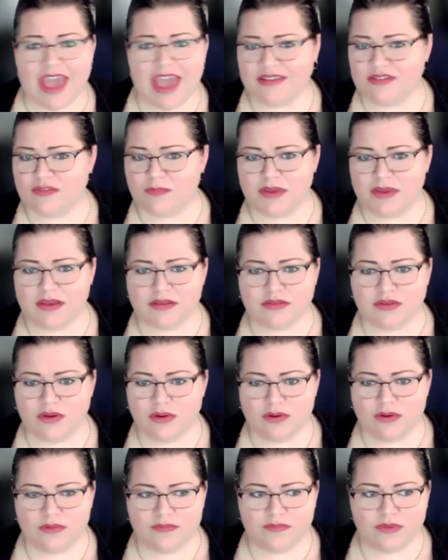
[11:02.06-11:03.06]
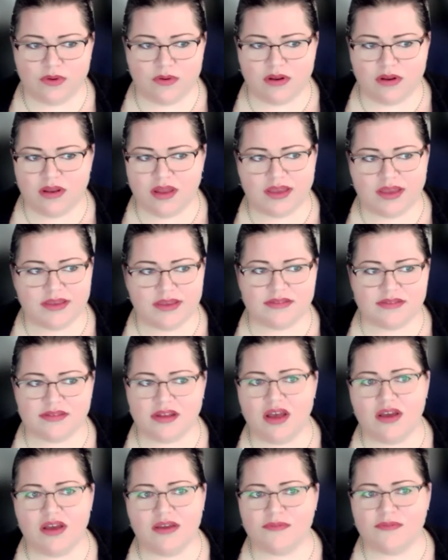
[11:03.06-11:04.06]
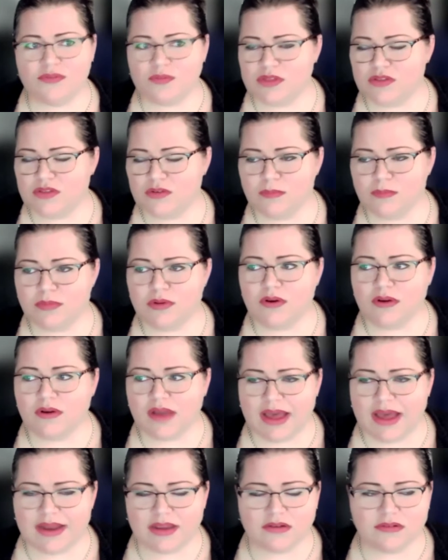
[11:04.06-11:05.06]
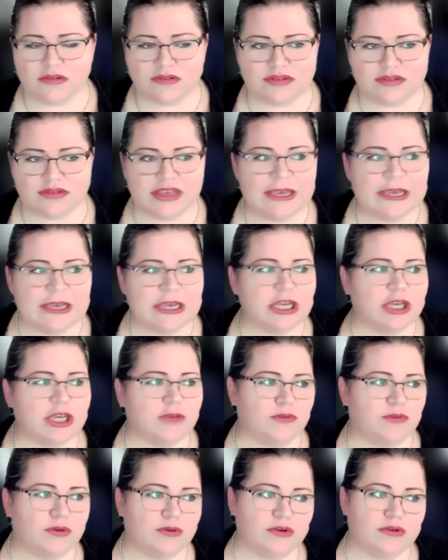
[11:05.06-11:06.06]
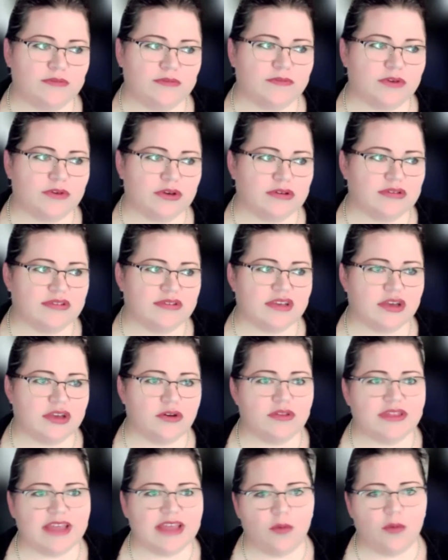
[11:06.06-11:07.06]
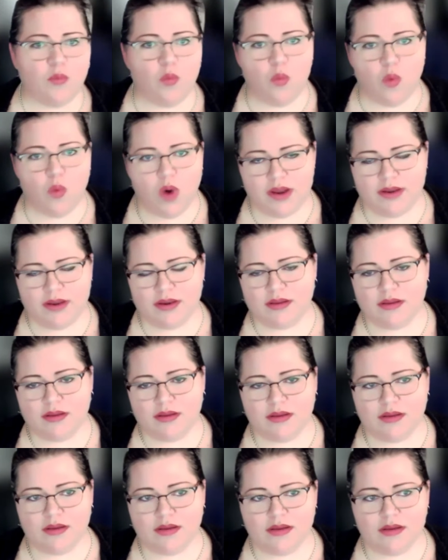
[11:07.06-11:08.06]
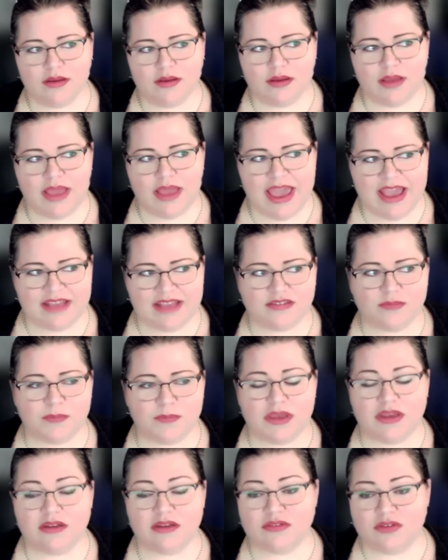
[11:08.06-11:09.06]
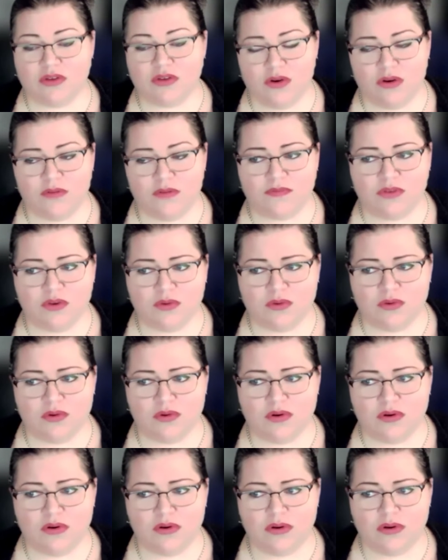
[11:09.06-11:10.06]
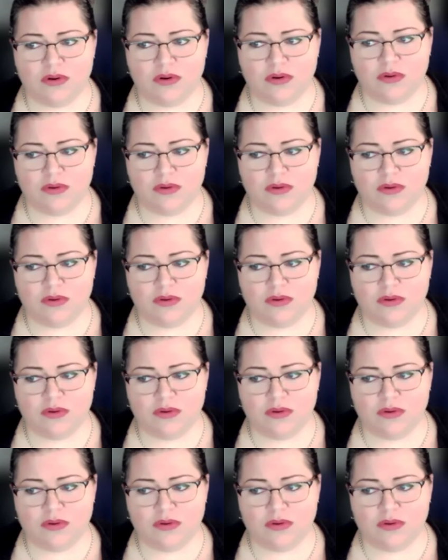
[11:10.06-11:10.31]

aspect of your clients' lives with your blog articles, if you're not focusing on that one aspect of your